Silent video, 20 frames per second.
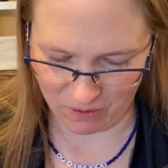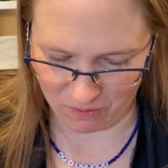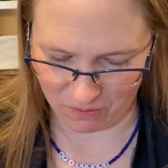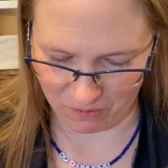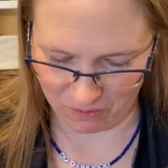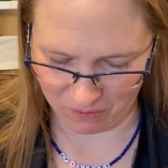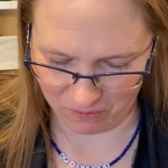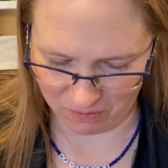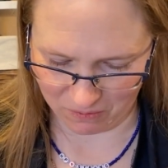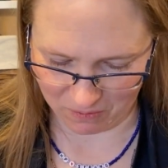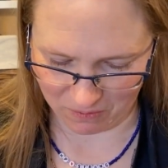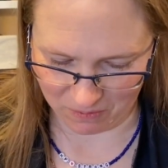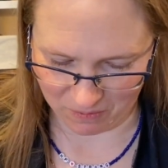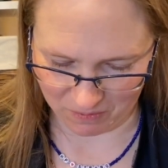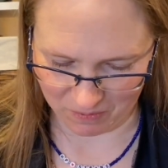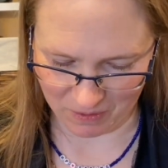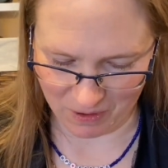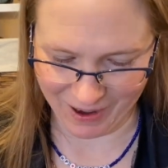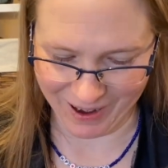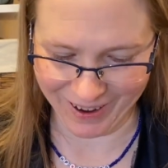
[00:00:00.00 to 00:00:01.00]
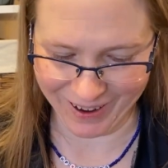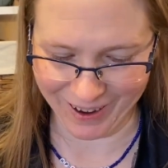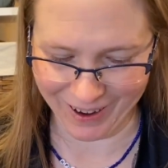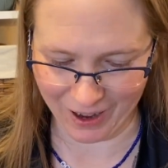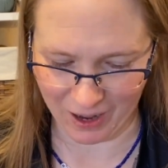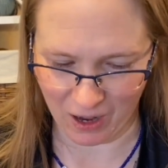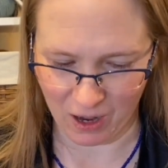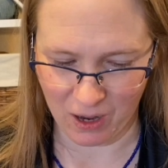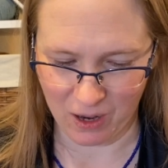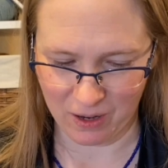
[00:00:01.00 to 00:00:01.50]
Oh,
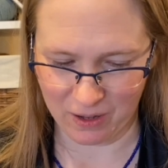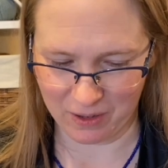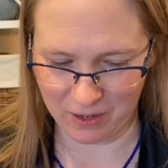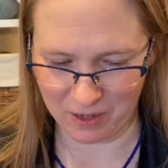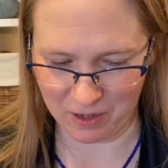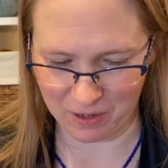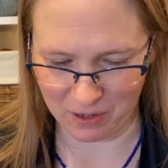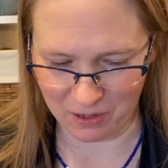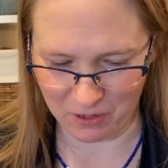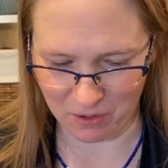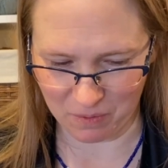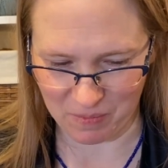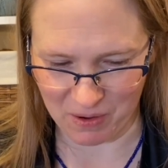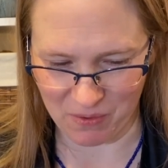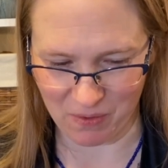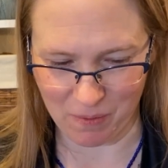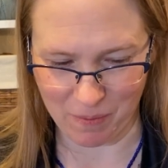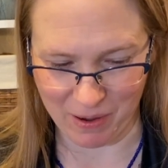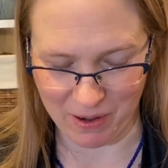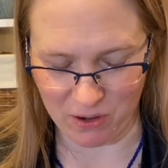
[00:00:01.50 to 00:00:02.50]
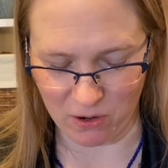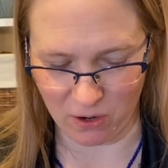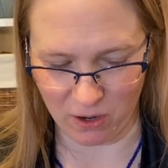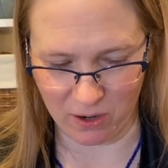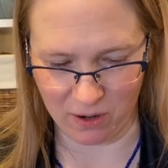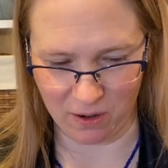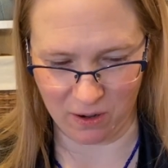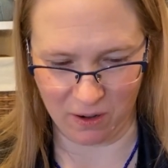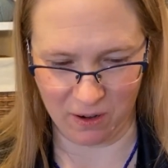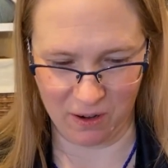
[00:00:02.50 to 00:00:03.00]
this should be for my
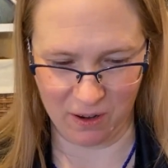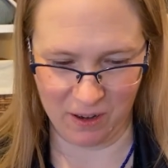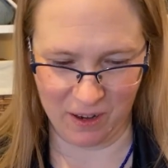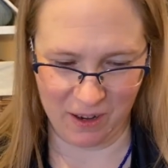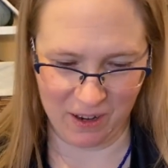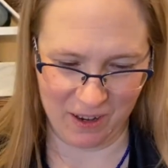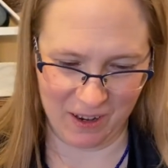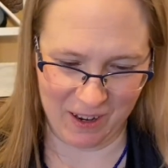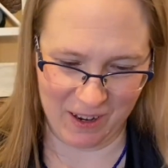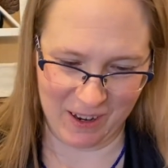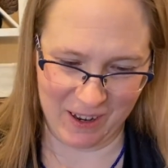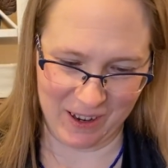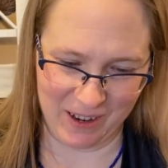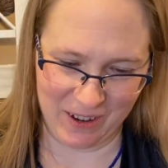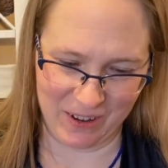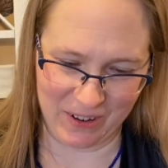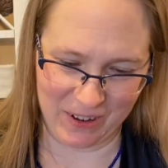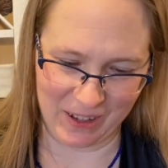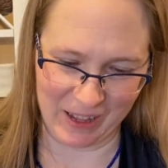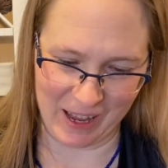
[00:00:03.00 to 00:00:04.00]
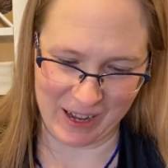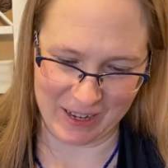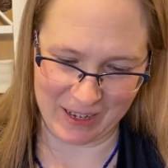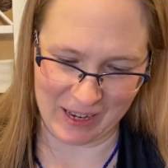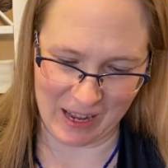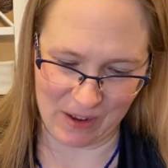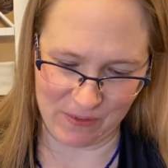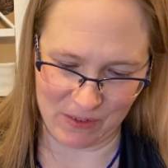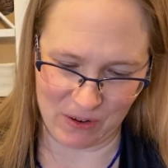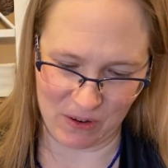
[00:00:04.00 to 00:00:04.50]
daughter. She likes
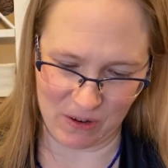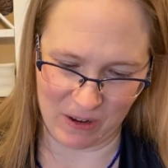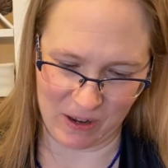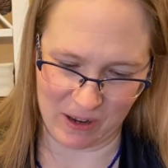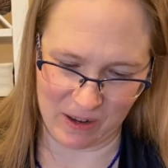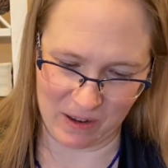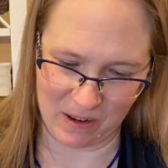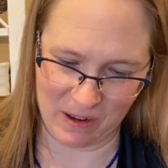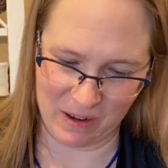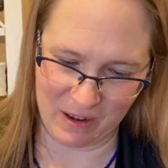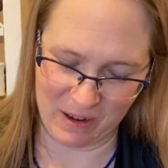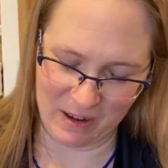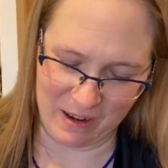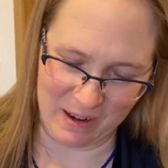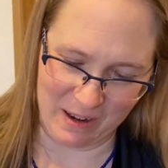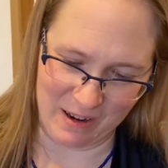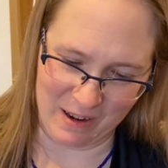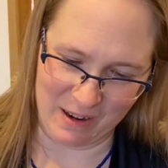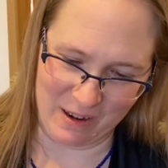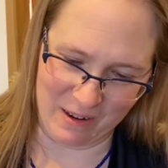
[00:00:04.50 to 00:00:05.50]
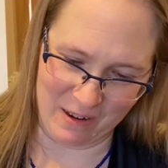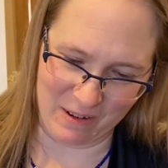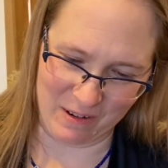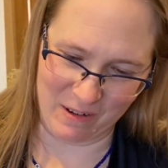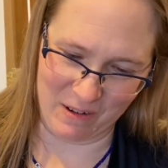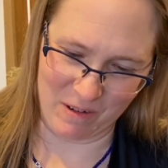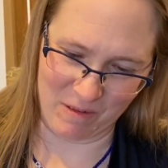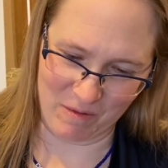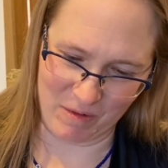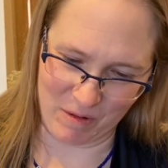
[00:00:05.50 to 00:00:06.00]
lavender. And
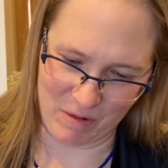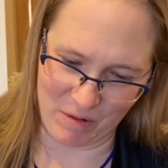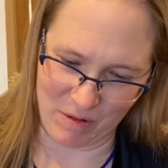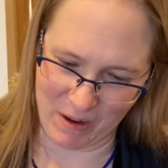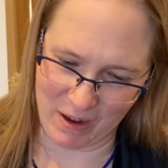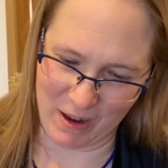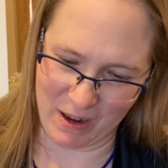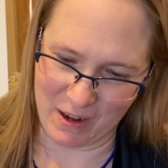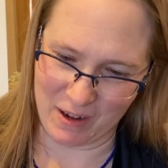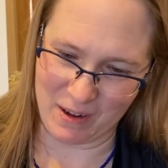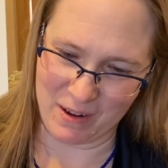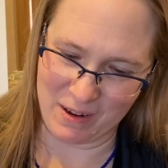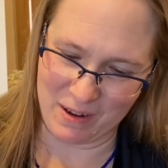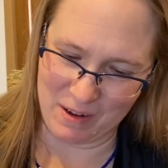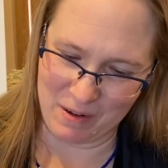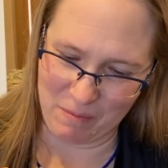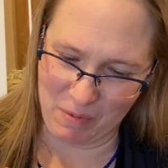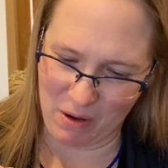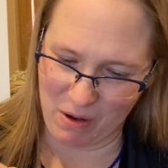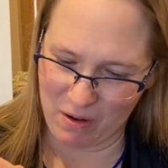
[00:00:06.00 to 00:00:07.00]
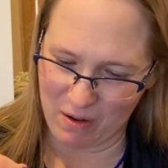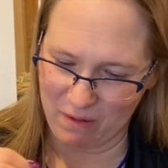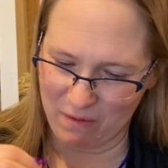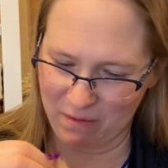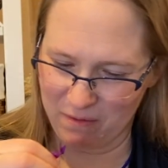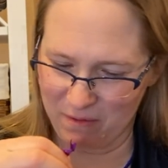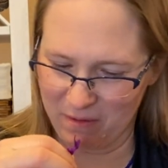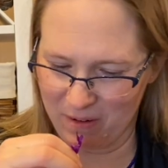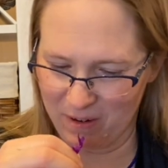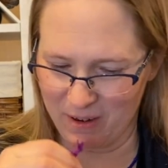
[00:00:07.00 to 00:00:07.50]
okay, part
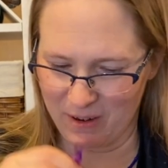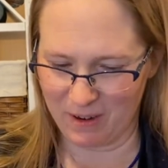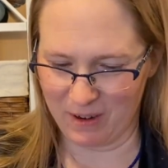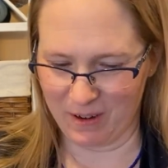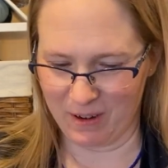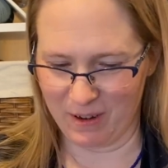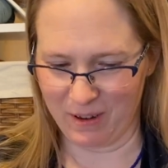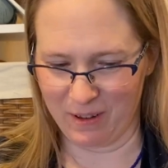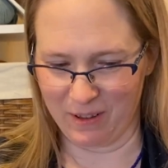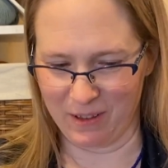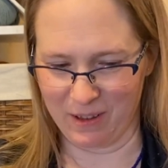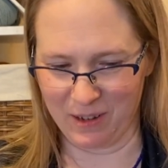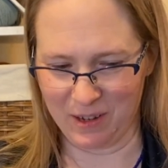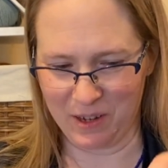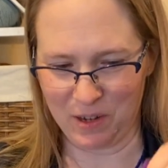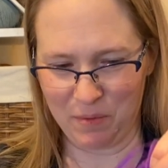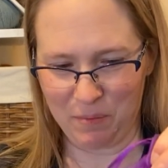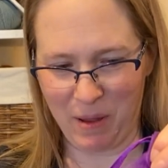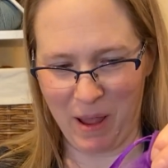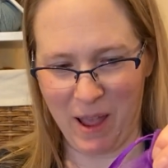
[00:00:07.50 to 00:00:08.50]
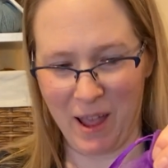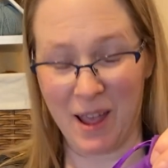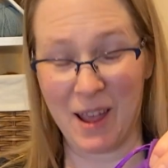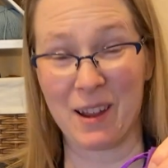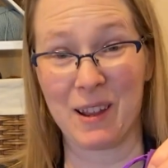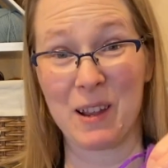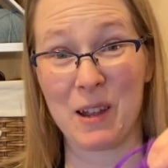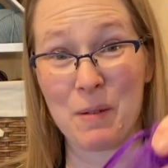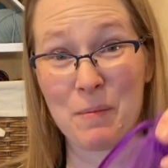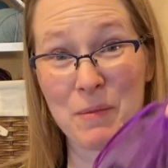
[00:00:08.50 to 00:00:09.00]
of this
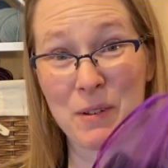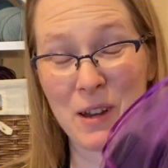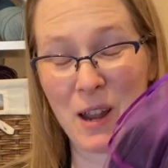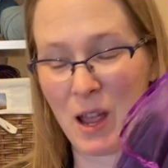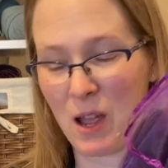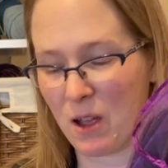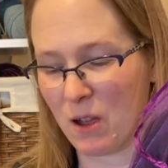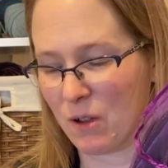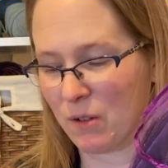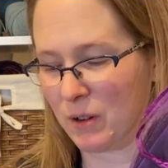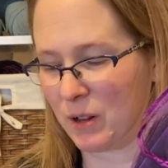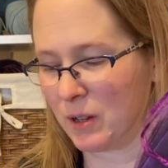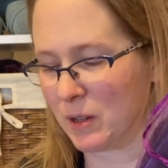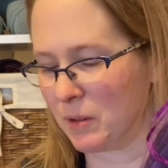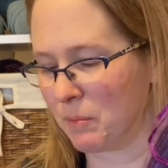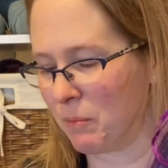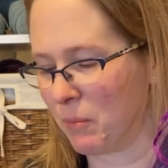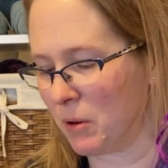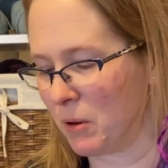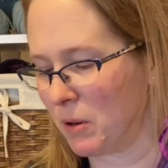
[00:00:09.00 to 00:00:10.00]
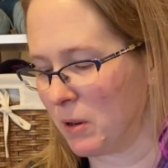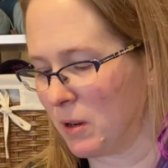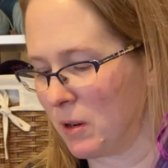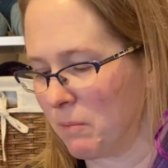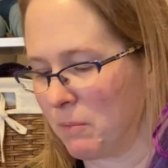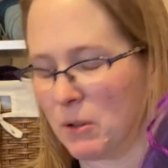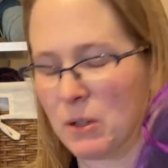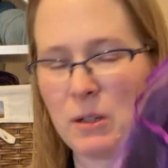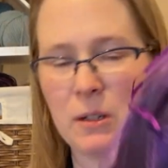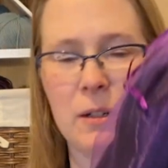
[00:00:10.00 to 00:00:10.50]
bag comes out. It's
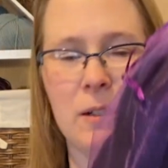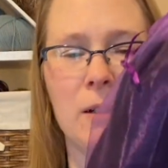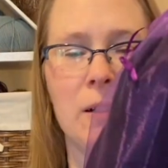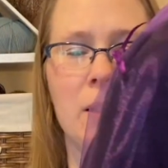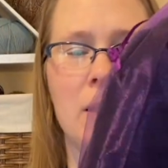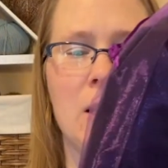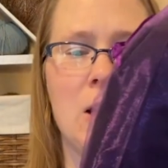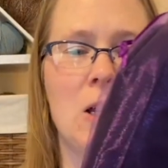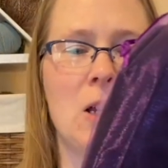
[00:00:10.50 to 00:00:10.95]
purple.